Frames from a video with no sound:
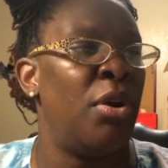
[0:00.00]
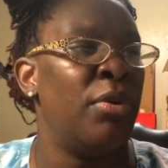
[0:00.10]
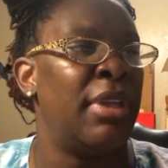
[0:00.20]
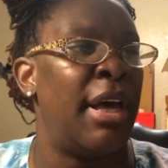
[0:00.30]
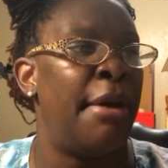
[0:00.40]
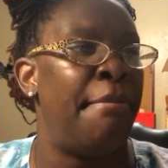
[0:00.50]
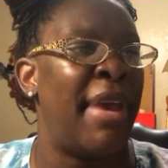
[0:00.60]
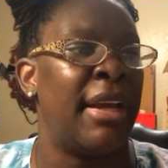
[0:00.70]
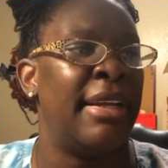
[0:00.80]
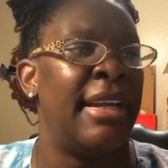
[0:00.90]
So just
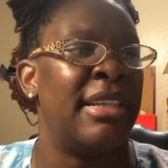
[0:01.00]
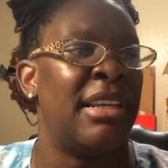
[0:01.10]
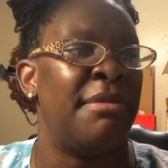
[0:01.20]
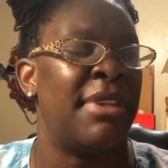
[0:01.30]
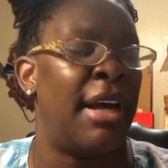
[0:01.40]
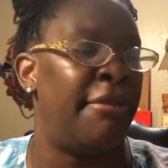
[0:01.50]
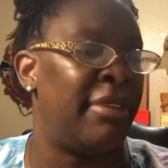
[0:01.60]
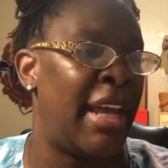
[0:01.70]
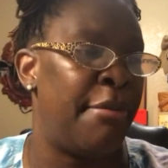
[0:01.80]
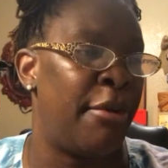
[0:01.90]
make sure that you know
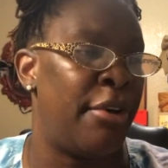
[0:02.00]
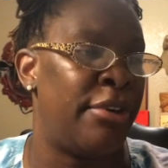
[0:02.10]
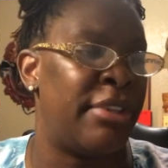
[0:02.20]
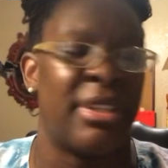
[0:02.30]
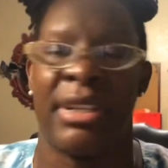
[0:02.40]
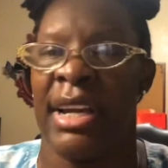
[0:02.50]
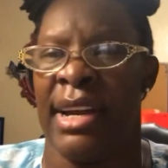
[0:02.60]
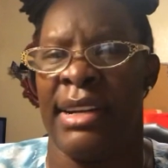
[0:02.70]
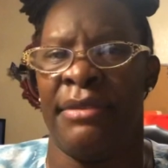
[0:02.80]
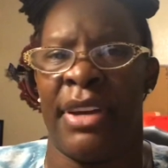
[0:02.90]
the
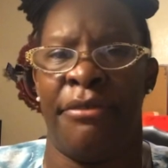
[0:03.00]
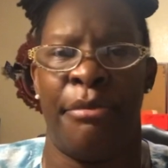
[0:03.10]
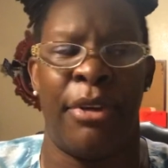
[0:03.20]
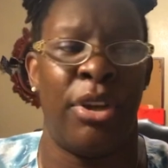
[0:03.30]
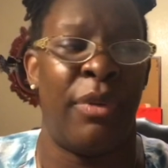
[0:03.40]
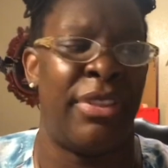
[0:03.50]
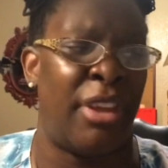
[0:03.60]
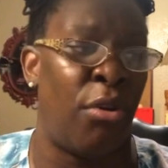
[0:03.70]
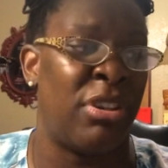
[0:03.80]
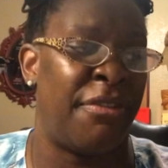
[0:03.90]
mechanisms of labor.
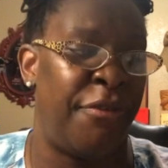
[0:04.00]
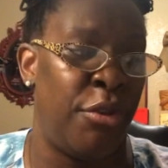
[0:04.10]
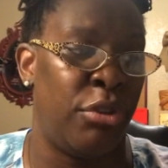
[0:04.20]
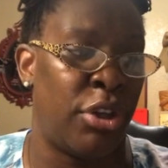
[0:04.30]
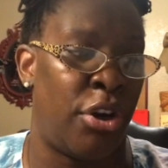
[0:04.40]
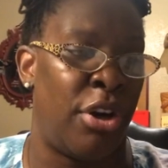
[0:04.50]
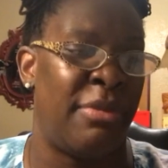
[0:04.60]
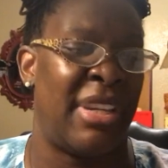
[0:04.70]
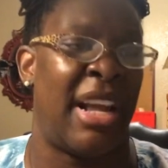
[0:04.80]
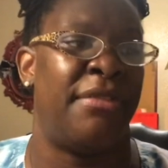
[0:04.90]
Just kind of get
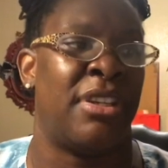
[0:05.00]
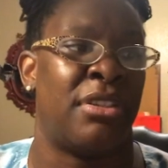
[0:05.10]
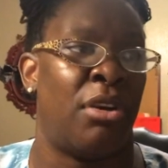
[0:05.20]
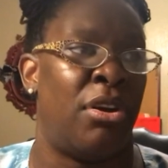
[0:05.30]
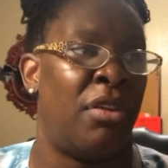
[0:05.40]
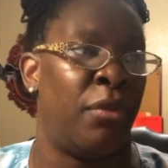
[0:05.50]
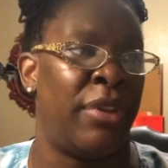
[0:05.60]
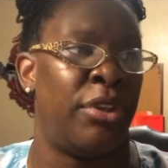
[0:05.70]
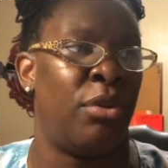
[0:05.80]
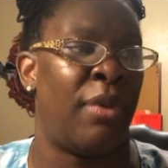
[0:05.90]
familiar with those few
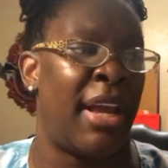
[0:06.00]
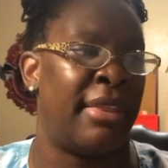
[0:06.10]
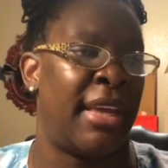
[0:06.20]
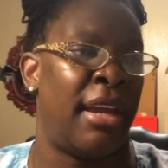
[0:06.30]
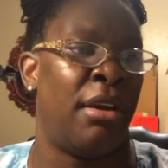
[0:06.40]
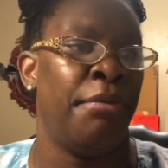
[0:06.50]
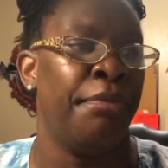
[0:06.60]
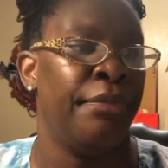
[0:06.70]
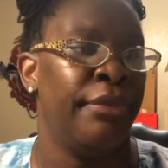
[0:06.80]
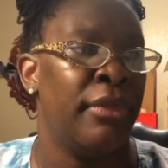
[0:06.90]
terms that I've just
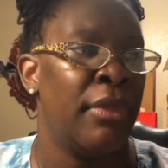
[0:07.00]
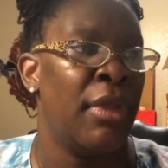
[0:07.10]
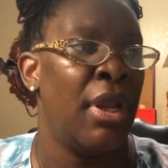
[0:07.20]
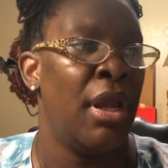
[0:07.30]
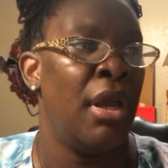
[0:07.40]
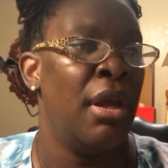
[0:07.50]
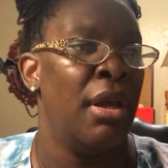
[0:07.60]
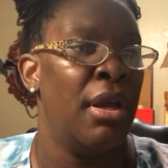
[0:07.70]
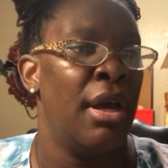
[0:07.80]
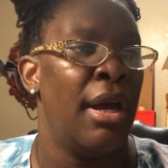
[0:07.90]
gone over with you right
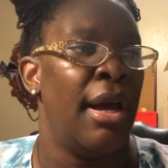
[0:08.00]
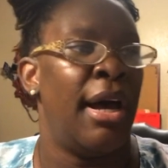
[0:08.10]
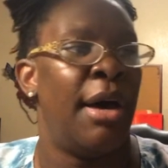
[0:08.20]
there.